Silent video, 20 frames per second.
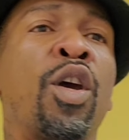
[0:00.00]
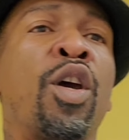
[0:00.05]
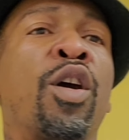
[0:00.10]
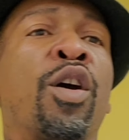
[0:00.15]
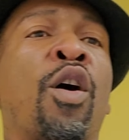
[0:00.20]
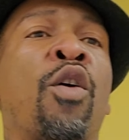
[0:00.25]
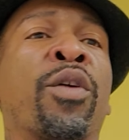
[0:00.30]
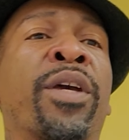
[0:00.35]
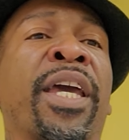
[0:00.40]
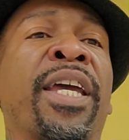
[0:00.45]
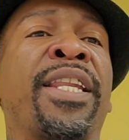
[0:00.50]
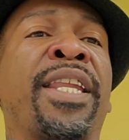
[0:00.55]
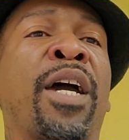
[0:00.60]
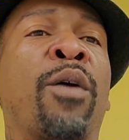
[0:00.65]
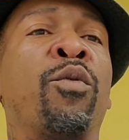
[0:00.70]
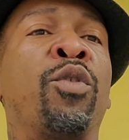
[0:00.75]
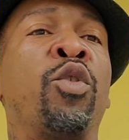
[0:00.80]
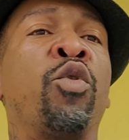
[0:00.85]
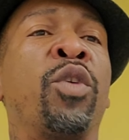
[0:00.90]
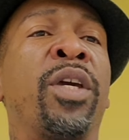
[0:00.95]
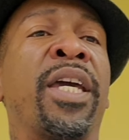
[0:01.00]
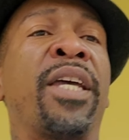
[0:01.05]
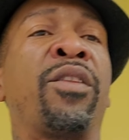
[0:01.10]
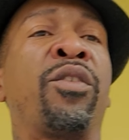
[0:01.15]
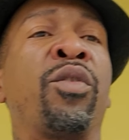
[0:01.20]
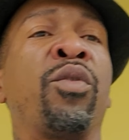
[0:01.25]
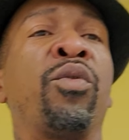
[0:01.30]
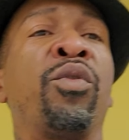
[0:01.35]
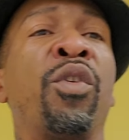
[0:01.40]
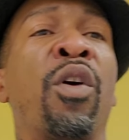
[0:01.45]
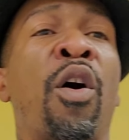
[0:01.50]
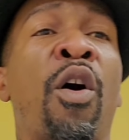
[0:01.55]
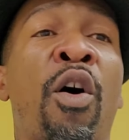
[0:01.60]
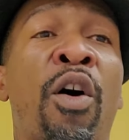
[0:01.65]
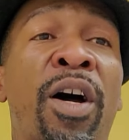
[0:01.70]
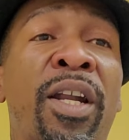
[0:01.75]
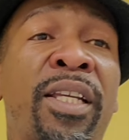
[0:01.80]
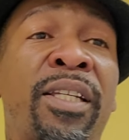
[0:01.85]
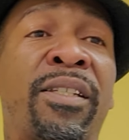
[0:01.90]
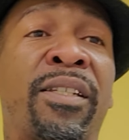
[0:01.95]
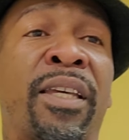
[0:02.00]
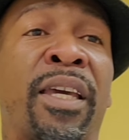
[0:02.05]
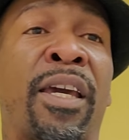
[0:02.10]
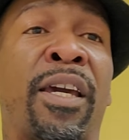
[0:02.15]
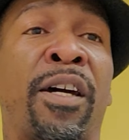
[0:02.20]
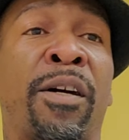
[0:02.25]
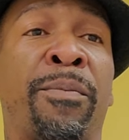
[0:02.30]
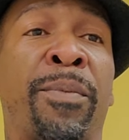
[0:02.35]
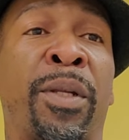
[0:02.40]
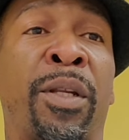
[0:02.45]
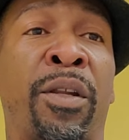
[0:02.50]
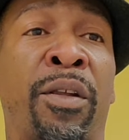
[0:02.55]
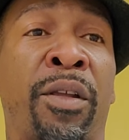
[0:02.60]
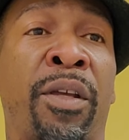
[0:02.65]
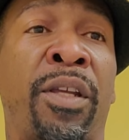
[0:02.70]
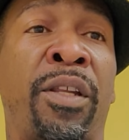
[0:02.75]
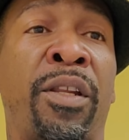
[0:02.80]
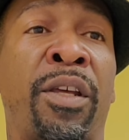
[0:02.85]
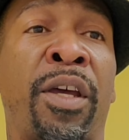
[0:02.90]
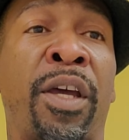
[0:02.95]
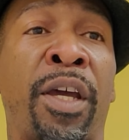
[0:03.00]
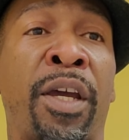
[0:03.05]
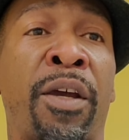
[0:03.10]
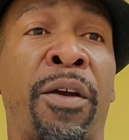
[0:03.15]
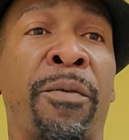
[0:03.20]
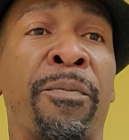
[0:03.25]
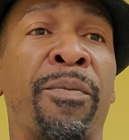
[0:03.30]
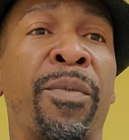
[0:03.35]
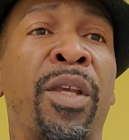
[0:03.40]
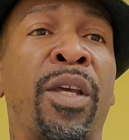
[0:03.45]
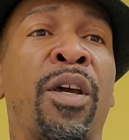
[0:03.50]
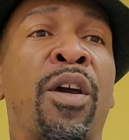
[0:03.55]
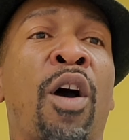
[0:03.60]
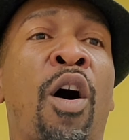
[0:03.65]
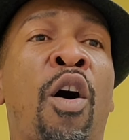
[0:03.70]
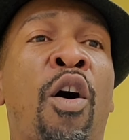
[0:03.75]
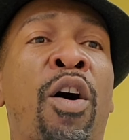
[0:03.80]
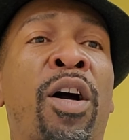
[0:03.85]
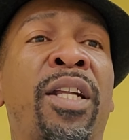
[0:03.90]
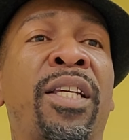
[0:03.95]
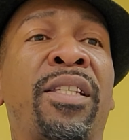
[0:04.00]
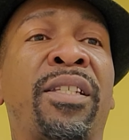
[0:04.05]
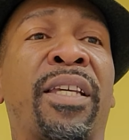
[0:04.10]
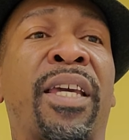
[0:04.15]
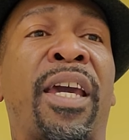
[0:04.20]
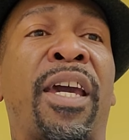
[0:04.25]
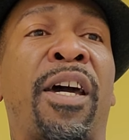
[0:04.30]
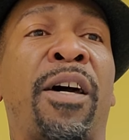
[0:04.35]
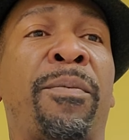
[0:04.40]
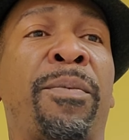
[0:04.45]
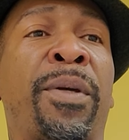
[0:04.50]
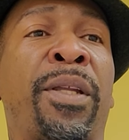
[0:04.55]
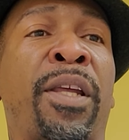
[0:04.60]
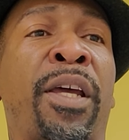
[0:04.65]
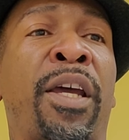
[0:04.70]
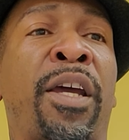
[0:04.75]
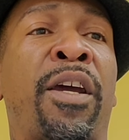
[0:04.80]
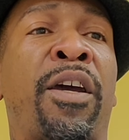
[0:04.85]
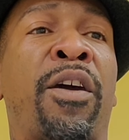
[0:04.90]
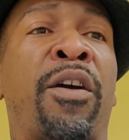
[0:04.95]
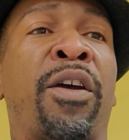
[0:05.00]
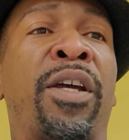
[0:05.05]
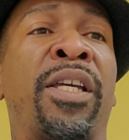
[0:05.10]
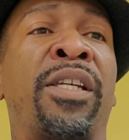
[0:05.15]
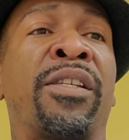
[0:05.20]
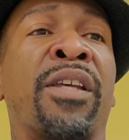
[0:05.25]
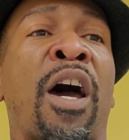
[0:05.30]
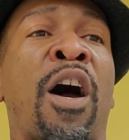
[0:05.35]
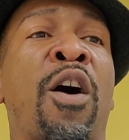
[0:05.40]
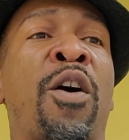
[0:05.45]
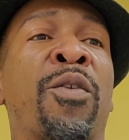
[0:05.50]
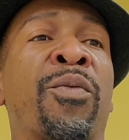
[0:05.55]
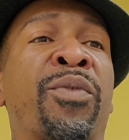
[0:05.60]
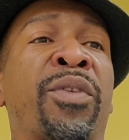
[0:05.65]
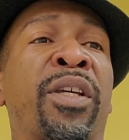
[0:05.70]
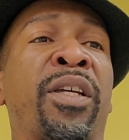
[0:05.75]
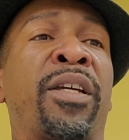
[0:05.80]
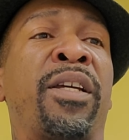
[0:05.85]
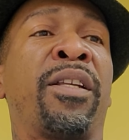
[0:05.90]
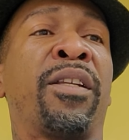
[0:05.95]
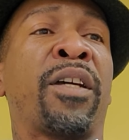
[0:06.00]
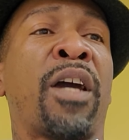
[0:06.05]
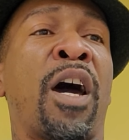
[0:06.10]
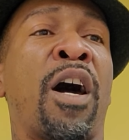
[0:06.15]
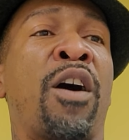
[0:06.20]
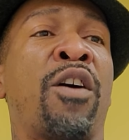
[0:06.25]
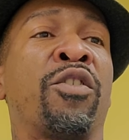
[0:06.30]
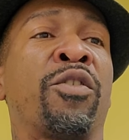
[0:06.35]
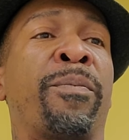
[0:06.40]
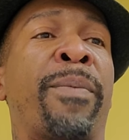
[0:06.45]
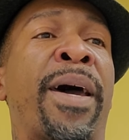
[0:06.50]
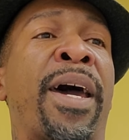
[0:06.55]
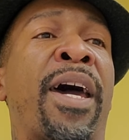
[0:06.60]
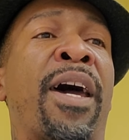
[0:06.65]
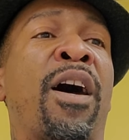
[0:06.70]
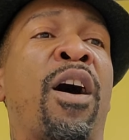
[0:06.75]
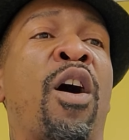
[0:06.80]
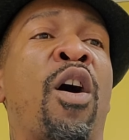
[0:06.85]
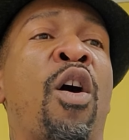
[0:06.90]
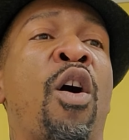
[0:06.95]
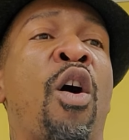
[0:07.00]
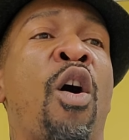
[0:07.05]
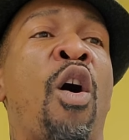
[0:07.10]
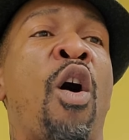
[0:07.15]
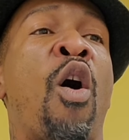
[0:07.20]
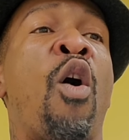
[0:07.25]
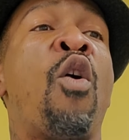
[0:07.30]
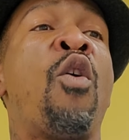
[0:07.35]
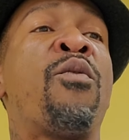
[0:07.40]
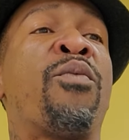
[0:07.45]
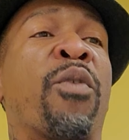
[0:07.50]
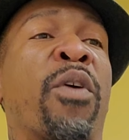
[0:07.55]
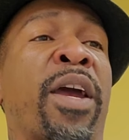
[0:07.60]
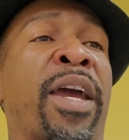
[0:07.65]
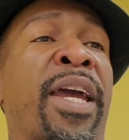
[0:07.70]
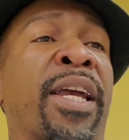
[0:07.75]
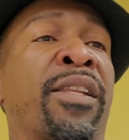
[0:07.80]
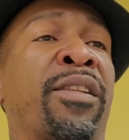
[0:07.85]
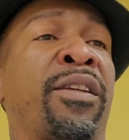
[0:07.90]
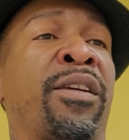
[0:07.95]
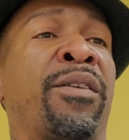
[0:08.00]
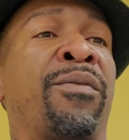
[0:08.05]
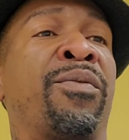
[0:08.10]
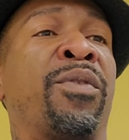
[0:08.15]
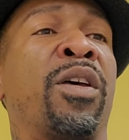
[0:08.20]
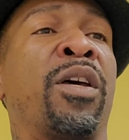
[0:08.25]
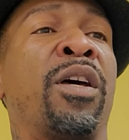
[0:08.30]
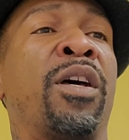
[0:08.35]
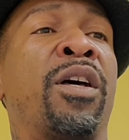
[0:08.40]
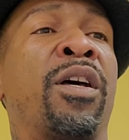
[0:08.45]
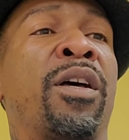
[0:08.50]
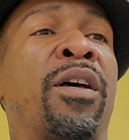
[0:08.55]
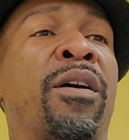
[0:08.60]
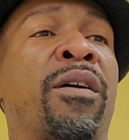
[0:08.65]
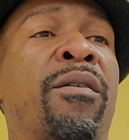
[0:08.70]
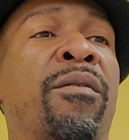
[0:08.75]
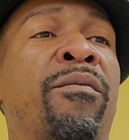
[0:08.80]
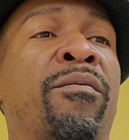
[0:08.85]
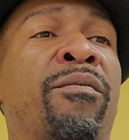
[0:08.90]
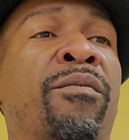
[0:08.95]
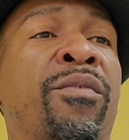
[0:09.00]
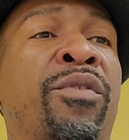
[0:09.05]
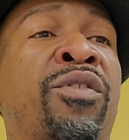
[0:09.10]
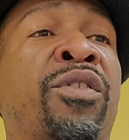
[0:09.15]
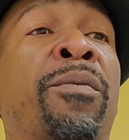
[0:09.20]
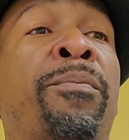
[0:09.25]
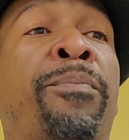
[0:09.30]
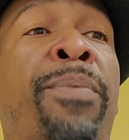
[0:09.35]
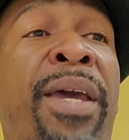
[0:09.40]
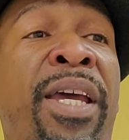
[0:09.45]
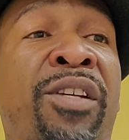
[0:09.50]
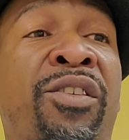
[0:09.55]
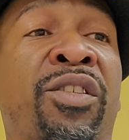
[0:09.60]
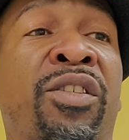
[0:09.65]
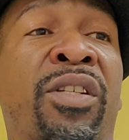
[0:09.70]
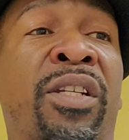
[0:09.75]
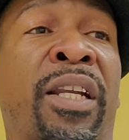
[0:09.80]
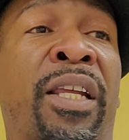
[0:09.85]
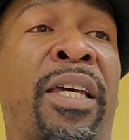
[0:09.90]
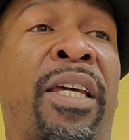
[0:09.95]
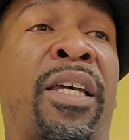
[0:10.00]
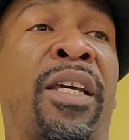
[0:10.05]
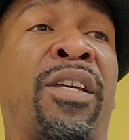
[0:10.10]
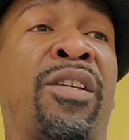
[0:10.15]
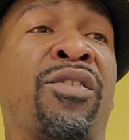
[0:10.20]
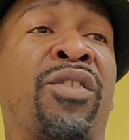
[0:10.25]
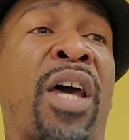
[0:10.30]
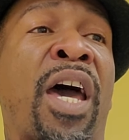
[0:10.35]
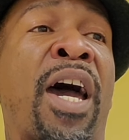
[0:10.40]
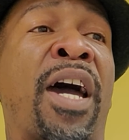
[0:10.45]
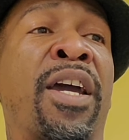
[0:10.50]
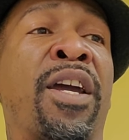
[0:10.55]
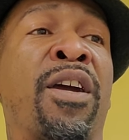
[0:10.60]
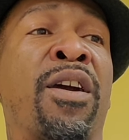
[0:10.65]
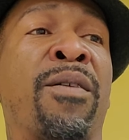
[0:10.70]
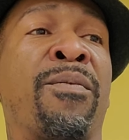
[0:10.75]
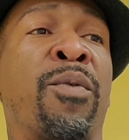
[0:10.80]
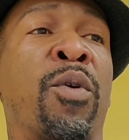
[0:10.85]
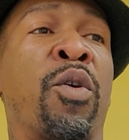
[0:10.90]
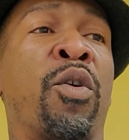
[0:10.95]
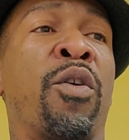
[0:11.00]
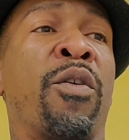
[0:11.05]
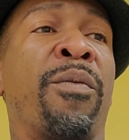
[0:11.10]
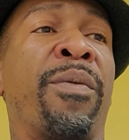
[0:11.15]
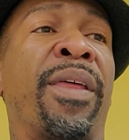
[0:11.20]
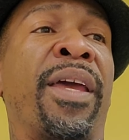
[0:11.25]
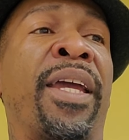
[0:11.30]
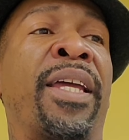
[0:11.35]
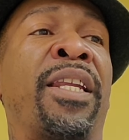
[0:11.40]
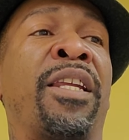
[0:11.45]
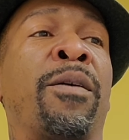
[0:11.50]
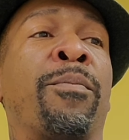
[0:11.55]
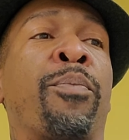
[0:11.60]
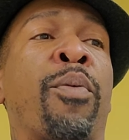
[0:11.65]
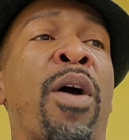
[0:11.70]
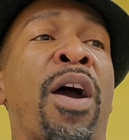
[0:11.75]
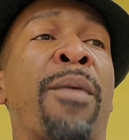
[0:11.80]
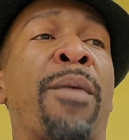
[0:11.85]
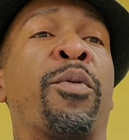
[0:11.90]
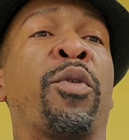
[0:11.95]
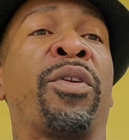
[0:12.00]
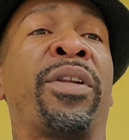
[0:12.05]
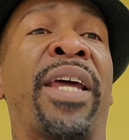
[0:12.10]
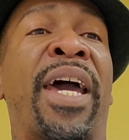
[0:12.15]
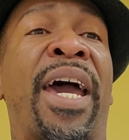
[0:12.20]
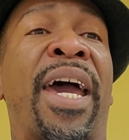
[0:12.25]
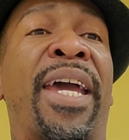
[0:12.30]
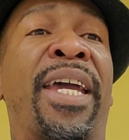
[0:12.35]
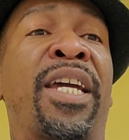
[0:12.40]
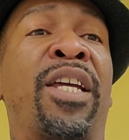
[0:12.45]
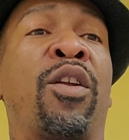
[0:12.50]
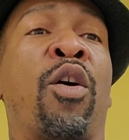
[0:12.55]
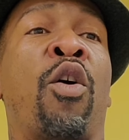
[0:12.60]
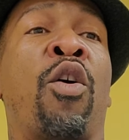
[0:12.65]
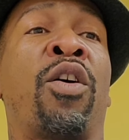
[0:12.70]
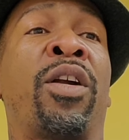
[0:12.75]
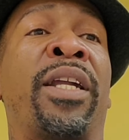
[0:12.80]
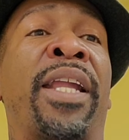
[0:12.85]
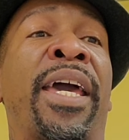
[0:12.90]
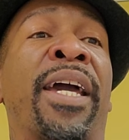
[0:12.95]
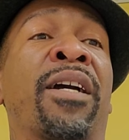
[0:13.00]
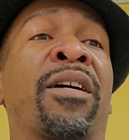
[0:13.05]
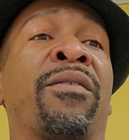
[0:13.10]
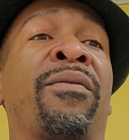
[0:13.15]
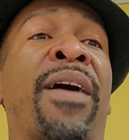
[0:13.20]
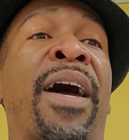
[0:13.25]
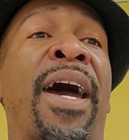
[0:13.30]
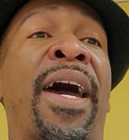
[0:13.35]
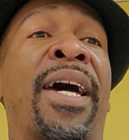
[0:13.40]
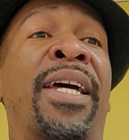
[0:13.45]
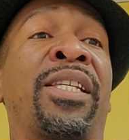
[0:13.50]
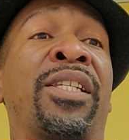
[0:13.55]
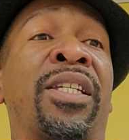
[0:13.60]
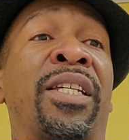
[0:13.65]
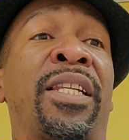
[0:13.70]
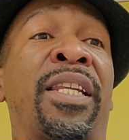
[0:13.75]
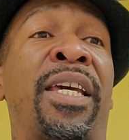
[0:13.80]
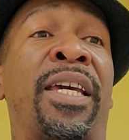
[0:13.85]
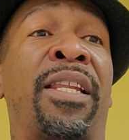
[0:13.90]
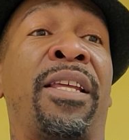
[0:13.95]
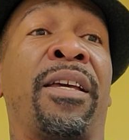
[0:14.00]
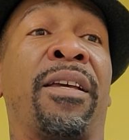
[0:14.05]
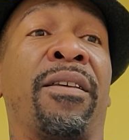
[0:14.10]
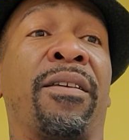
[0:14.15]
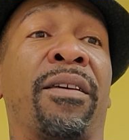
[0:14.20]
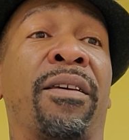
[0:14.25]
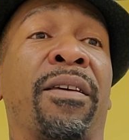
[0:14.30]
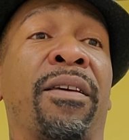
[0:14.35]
Okay, now when you get to the oily scalp in the hair, oily scalp and hair is often caused by overactive sebaceous glands. However, an improper diet or lack of hygienic